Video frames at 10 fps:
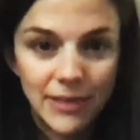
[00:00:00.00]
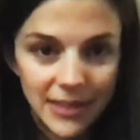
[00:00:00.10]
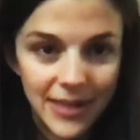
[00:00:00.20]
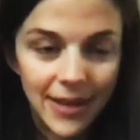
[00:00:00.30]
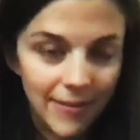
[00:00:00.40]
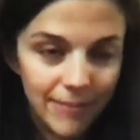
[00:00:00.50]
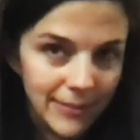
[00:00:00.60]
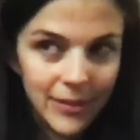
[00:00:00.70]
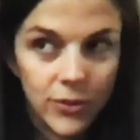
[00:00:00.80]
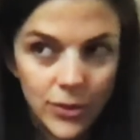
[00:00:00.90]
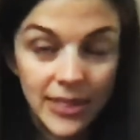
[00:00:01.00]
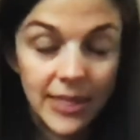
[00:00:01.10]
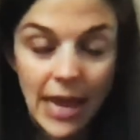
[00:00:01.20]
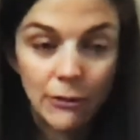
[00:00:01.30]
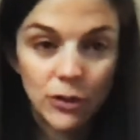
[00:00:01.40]
them to a
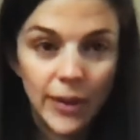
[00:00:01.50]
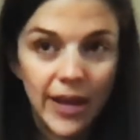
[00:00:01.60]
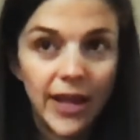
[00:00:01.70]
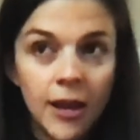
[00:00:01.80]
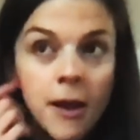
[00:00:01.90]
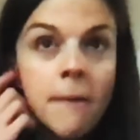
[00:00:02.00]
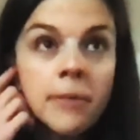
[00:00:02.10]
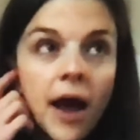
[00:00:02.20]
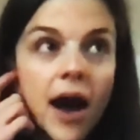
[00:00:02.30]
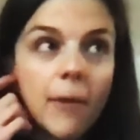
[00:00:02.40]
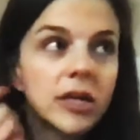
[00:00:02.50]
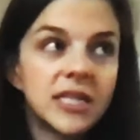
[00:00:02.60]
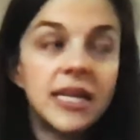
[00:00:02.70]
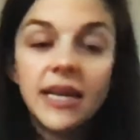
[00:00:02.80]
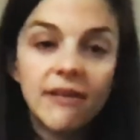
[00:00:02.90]
city council meeting. Our
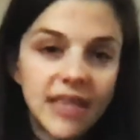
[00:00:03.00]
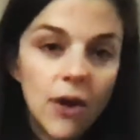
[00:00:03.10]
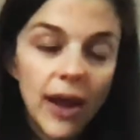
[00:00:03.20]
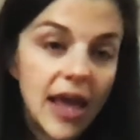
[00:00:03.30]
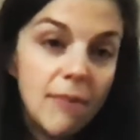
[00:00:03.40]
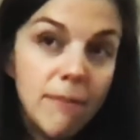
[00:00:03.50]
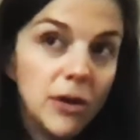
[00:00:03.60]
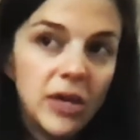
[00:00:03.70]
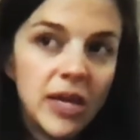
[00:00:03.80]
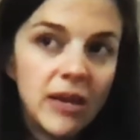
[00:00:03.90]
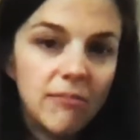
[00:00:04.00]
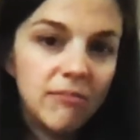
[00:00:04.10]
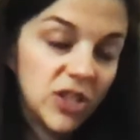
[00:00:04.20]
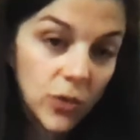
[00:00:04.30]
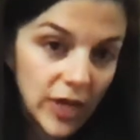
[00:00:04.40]
city gives out 8
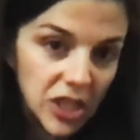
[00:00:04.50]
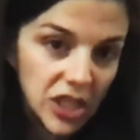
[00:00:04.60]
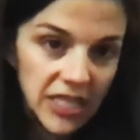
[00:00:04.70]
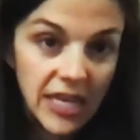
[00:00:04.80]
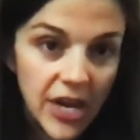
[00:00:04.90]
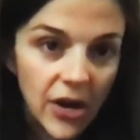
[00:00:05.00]
million syringes a